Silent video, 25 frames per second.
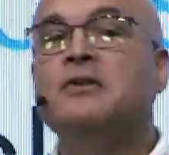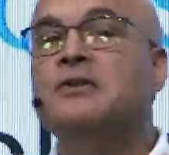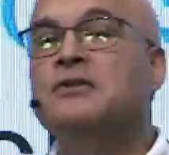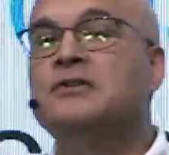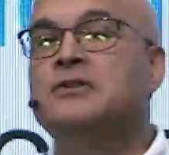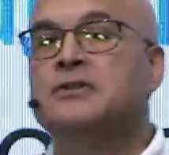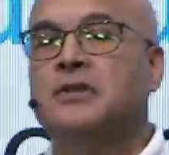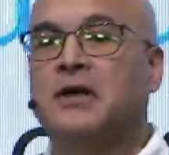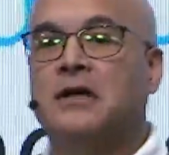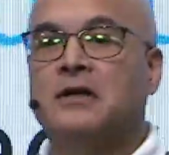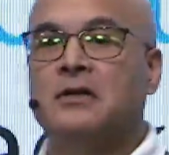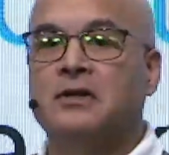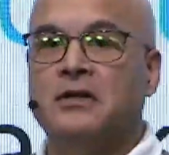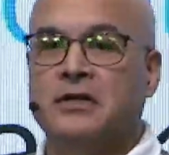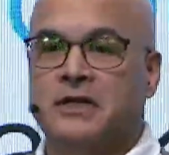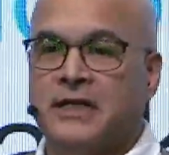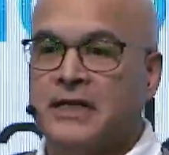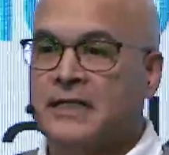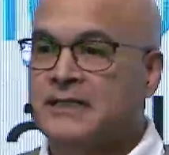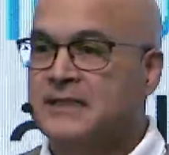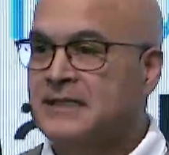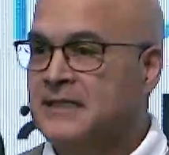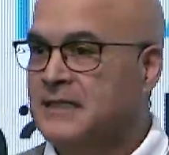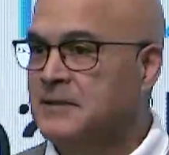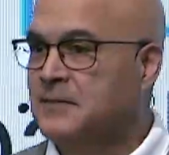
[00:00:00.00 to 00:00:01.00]
you start
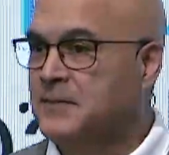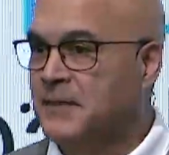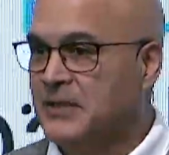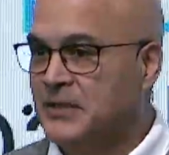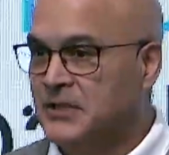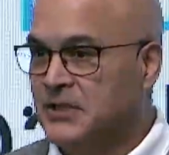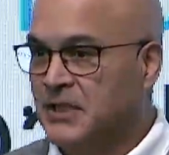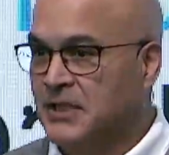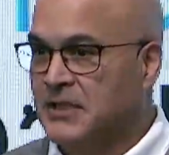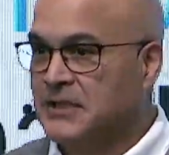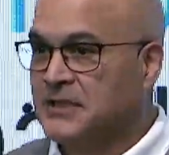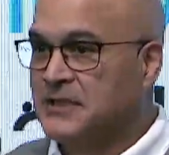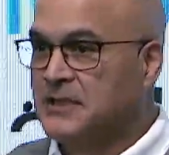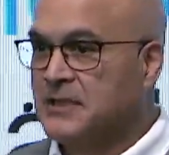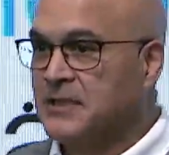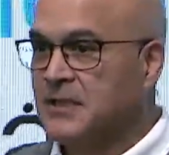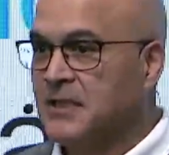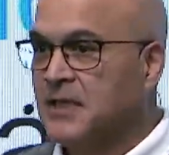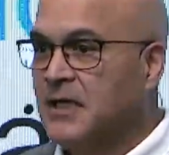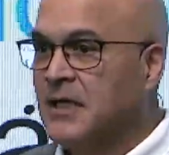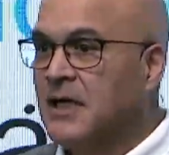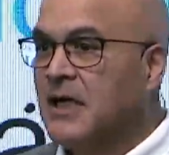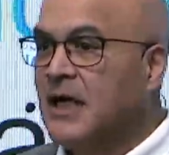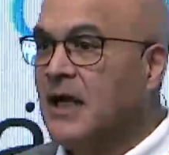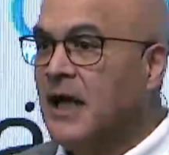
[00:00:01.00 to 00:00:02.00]
looking suspicious,
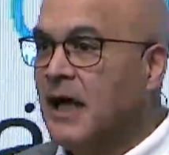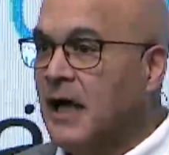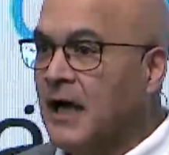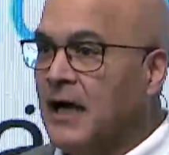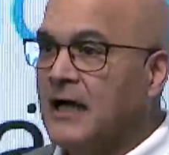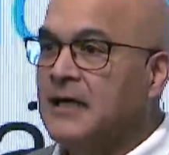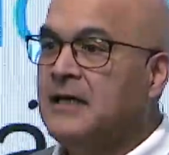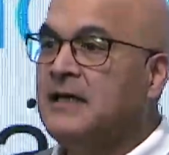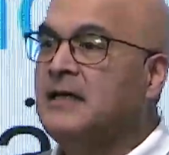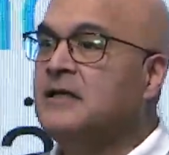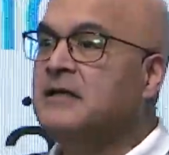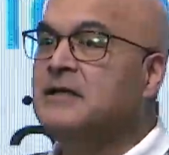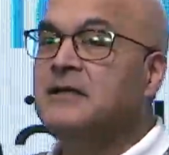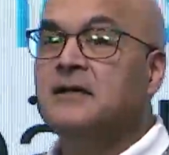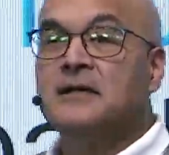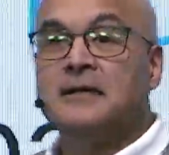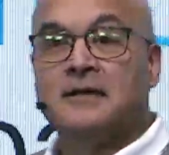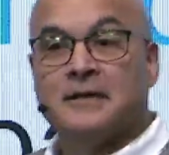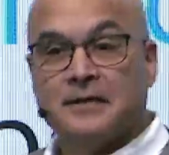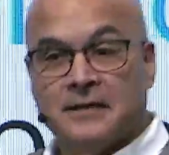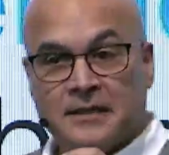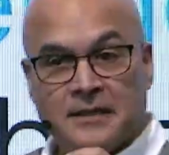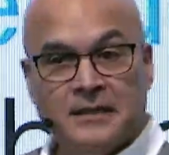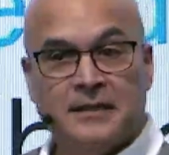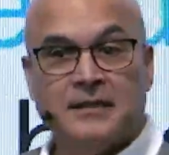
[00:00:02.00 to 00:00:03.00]
I need
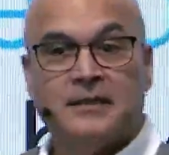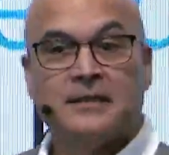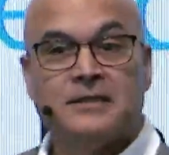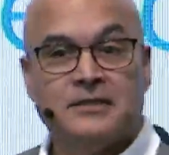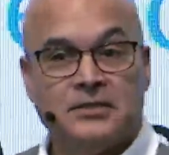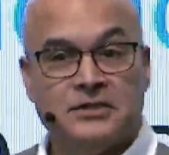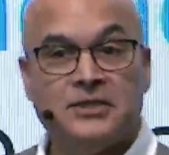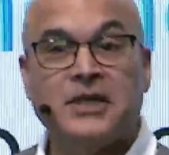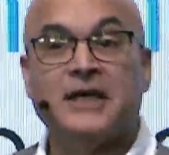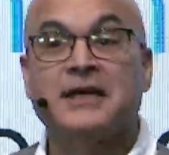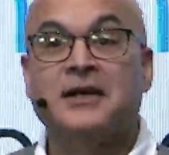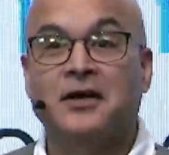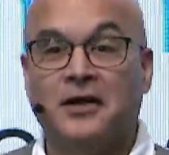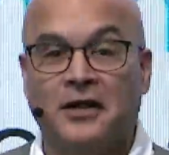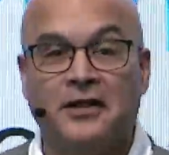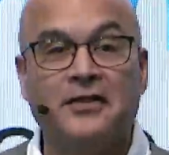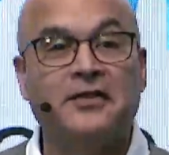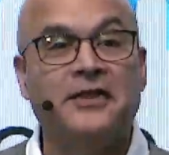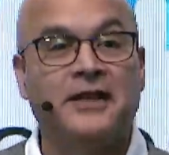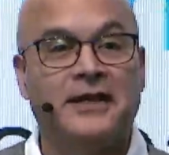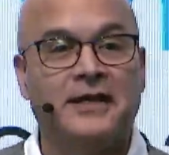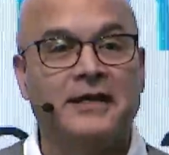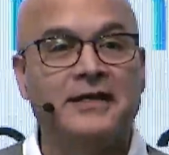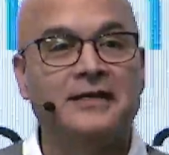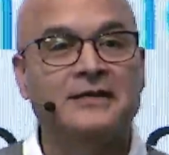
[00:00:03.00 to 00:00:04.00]
to check on
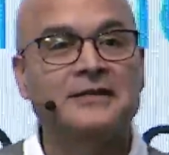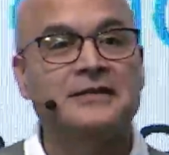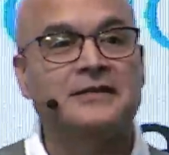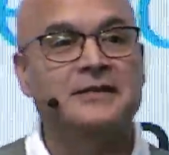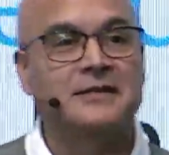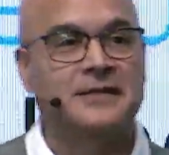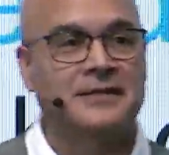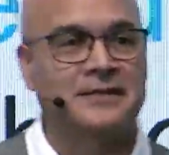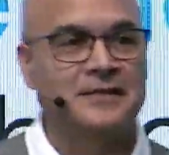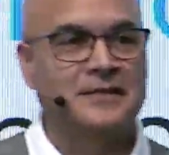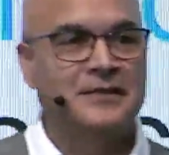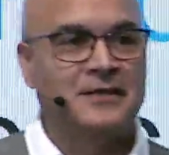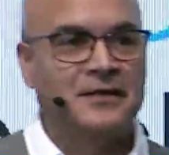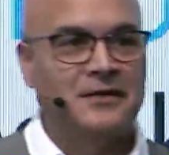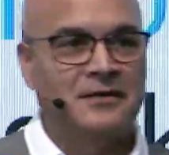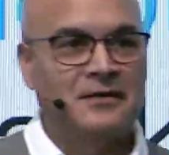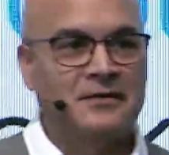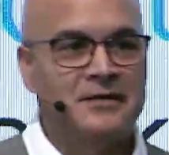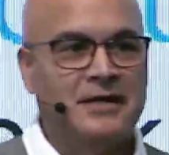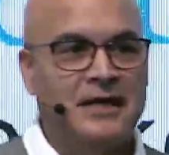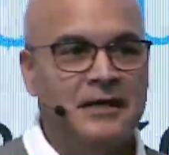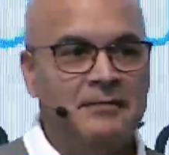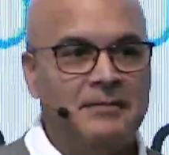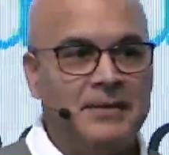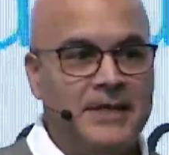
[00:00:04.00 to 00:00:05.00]
things,
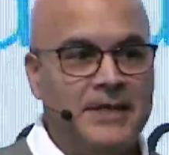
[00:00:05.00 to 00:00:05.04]
okay?